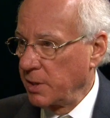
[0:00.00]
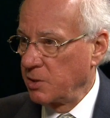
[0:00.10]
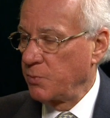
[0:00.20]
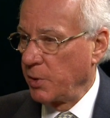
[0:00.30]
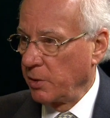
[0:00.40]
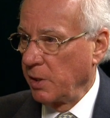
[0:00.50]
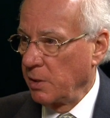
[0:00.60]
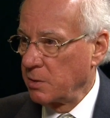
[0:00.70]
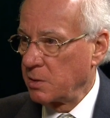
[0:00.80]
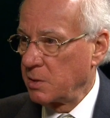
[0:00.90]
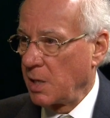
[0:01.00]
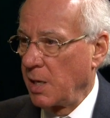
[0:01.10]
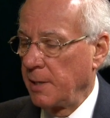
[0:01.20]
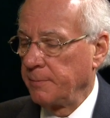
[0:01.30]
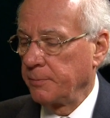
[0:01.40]
experience
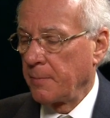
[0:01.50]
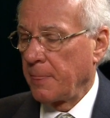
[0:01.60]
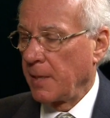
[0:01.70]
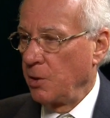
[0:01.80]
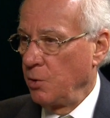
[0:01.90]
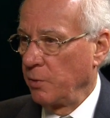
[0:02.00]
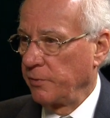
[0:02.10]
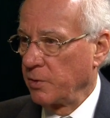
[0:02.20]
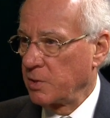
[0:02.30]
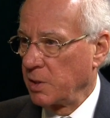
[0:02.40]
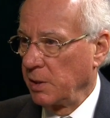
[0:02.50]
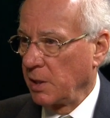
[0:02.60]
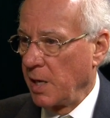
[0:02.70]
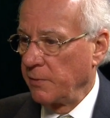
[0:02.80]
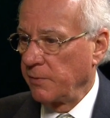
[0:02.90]
um, university
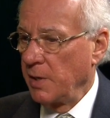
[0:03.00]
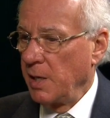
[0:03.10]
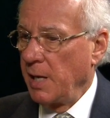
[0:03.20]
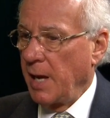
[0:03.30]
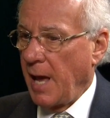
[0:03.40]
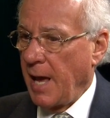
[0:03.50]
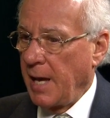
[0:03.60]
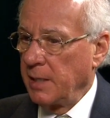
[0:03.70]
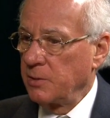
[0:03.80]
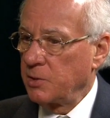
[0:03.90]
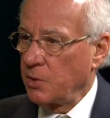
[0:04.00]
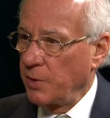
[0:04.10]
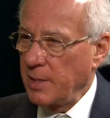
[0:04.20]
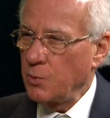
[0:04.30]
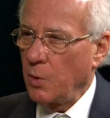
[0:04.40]
life. And so
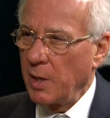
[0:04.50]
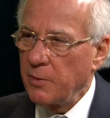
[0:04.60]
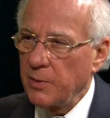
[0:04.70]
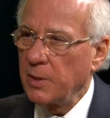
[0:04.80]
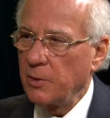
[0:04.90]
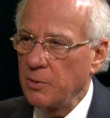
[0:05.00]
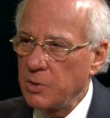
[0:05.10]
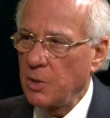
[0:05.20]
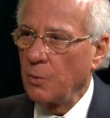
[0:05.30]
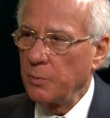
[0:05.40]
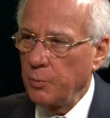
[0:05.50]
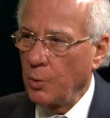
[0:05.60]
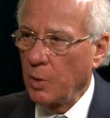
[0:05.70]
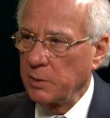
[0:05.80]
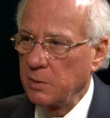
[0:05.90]
that's why I think they're so
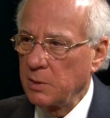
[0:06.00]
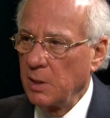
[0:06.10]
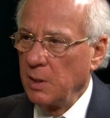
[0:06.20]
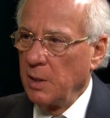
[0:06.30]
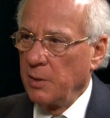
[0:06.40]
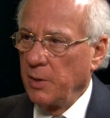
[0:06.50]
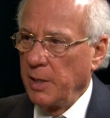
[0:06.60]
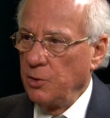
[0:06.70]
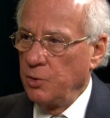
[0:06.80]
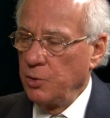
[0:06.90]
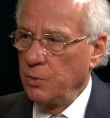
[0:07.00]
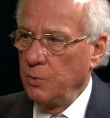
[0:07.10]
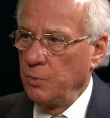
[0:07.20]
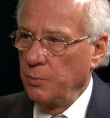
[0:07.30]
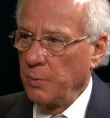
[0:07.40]
important. They
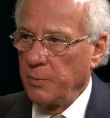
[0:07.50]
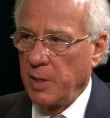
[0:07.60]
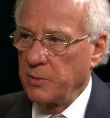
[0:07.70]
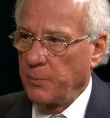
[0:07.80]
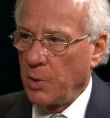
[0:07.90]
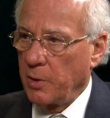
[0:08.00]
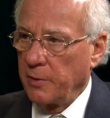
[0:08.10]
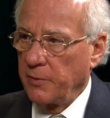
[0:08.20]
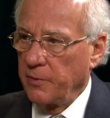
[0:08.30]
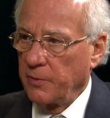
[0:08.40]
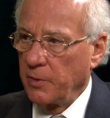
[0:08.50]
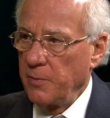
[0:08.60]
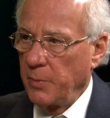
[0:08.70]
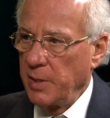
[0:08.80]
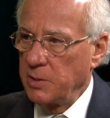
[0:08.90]
do, as part of their very
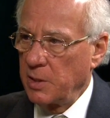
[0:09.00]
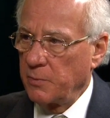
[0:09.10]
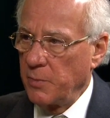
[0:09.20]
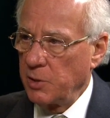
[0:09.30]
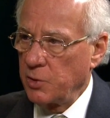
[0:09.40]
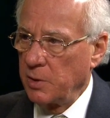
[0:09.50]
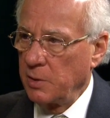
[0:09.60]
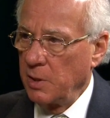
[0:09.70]
basic mission,